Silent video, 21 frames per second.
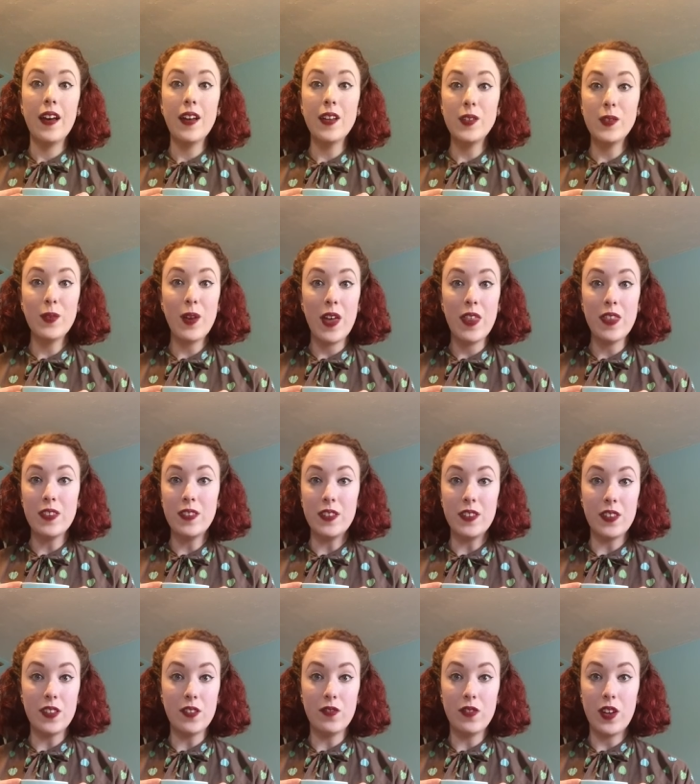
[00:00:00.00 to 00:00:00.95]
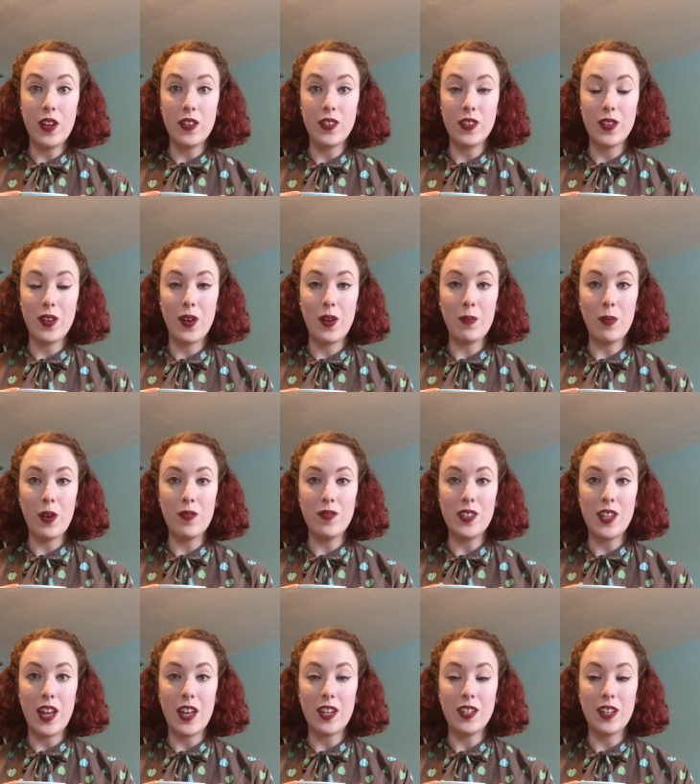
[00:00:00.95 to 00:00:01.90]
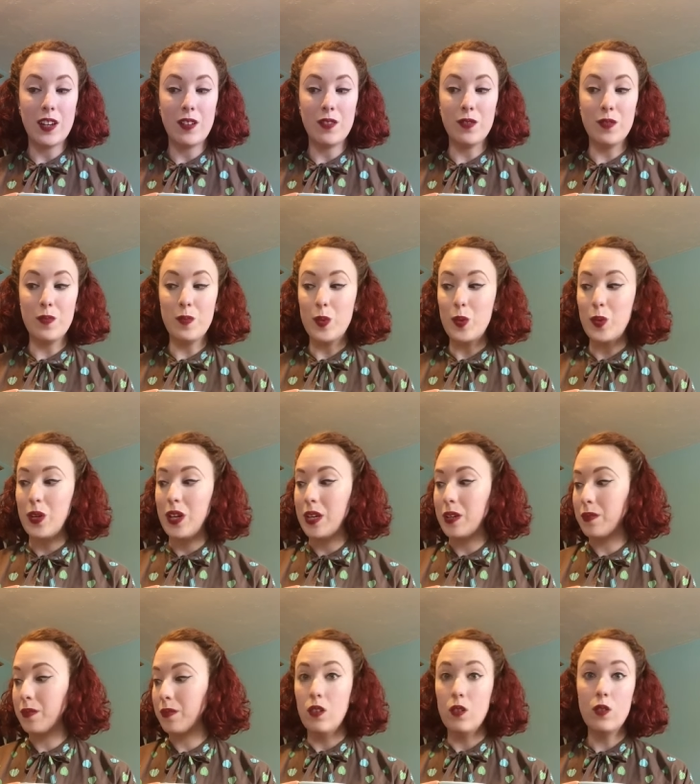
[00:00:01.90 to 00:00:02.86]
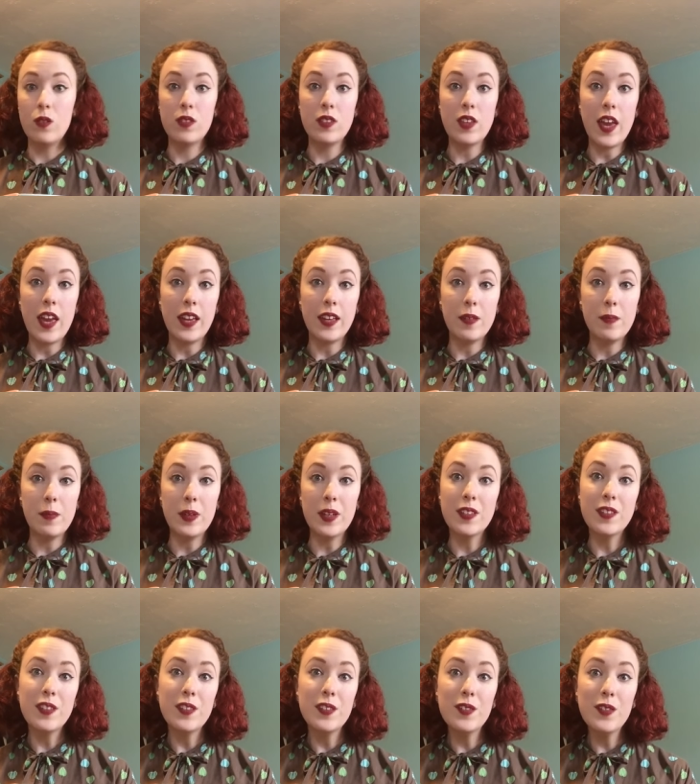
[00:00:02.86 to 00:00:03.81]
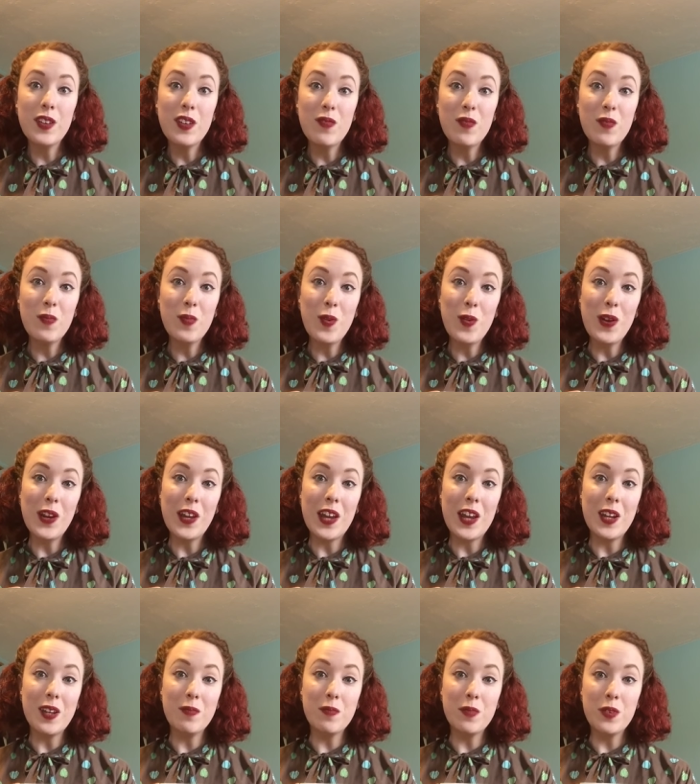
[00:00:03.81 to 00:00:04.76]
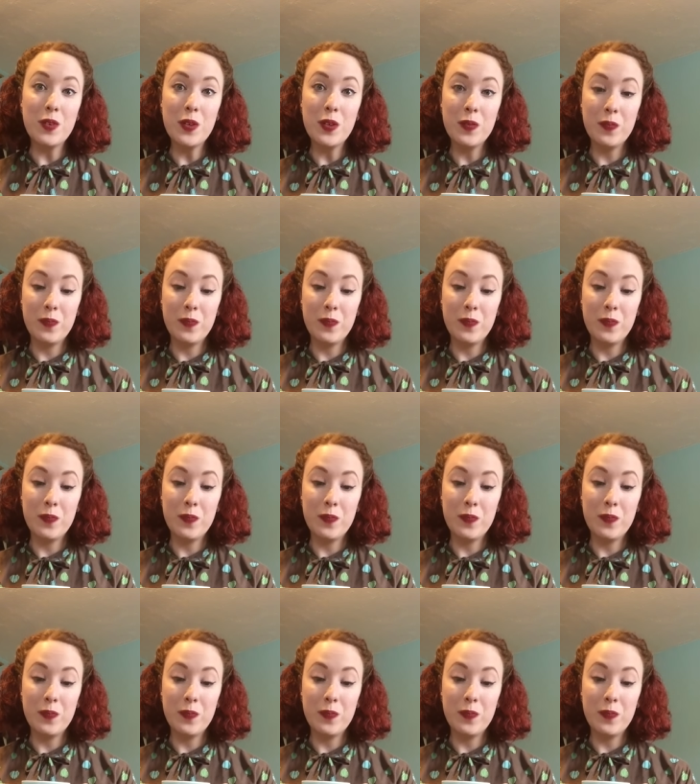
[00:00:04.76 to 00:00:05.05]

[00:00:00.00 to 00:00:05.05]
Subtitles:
I swear this is the first time I've sat down in the morning all day, because it's not even morning anymore.